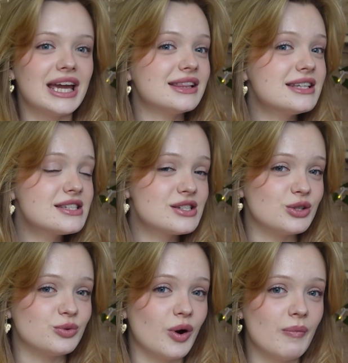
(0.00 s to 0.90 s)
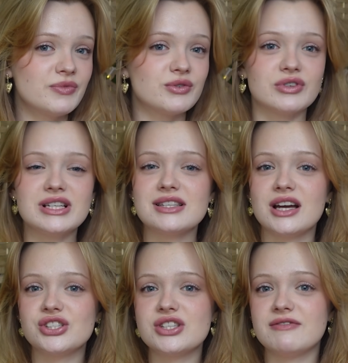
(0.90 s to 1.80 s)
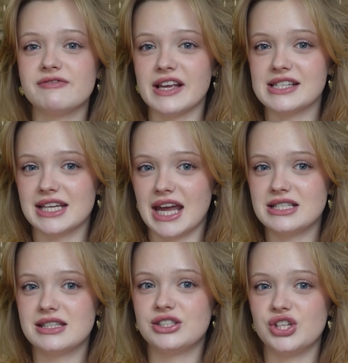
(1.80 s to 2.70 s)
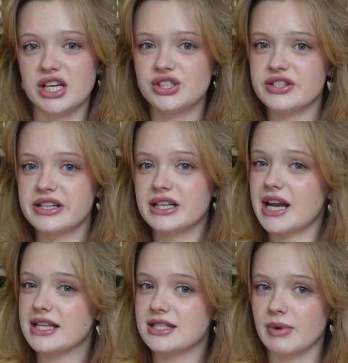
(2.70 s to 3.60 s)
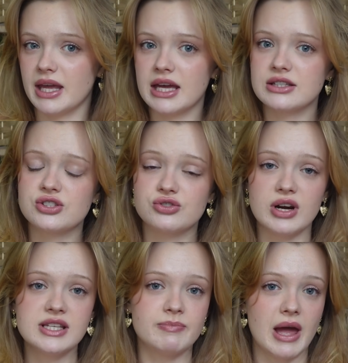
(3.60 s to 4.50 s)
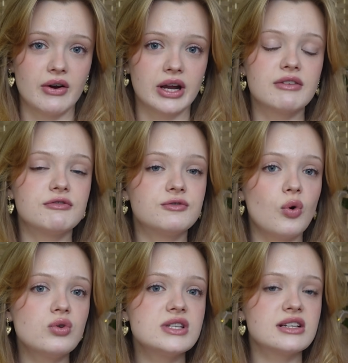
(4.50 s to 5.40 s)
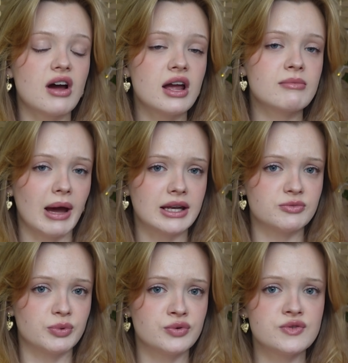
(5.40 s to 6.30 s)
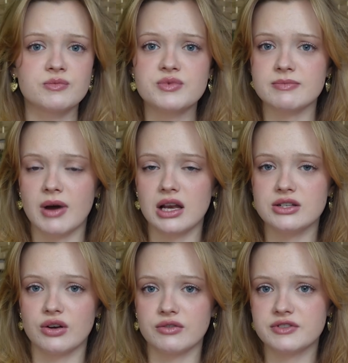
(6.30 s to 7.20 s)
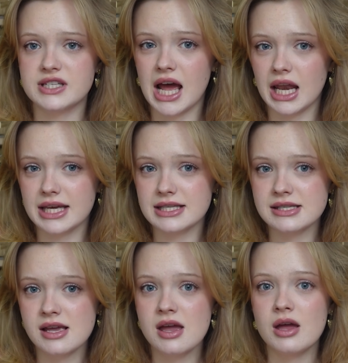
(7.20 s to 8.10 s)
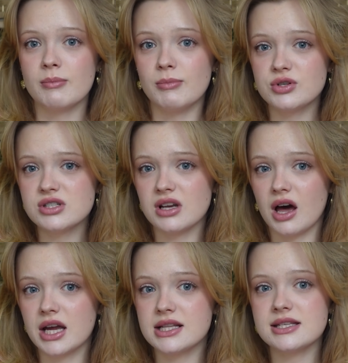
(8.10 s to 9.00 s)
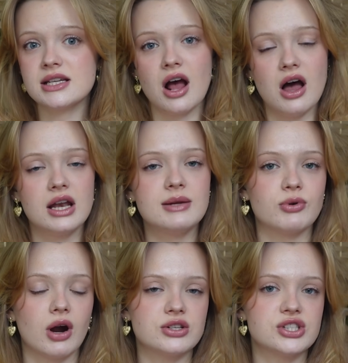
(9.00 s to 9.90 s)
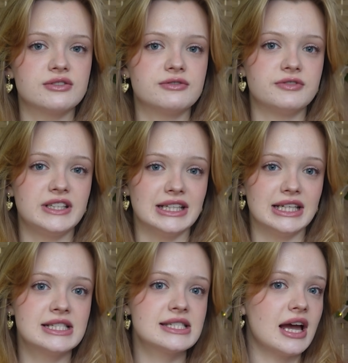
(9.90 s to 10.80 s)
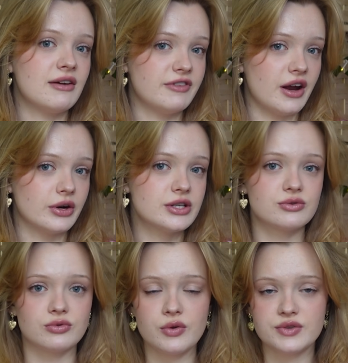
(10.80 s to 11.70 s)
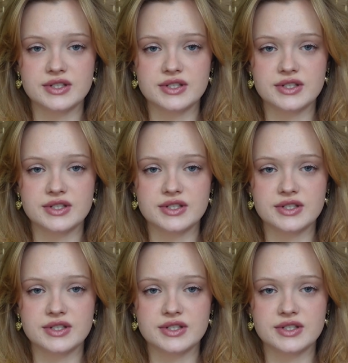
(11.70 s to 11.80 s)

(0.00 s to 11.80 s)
In this new one, the researchers investigated the changes in anatomy and stress bearing in 49 mandibles from Smilodon fatalis, modern lions and early branching felids at various growth